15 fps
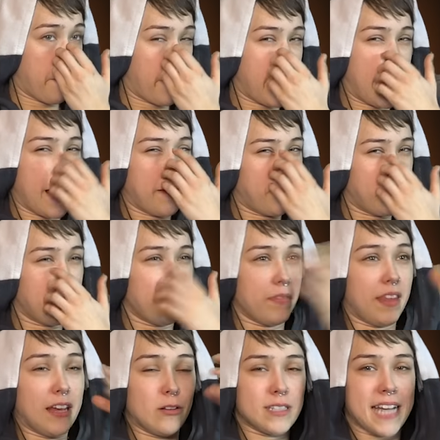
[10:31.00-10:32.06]
Like I
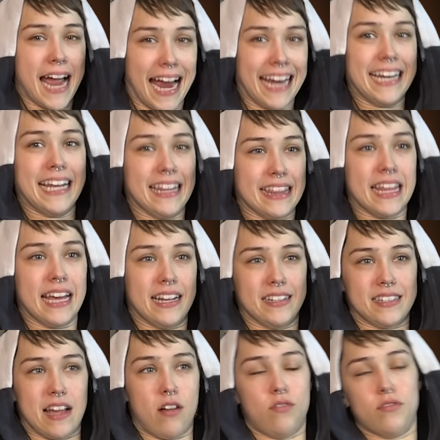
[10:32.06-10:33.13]
little tiny
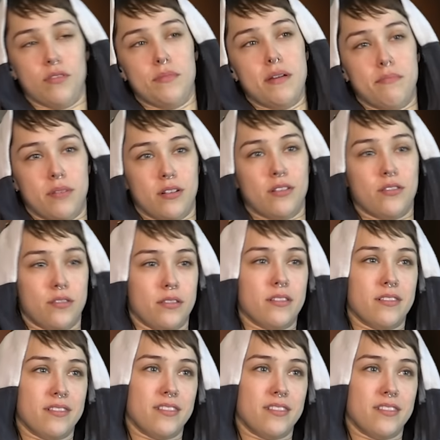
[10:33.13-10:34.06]
things I'll remember,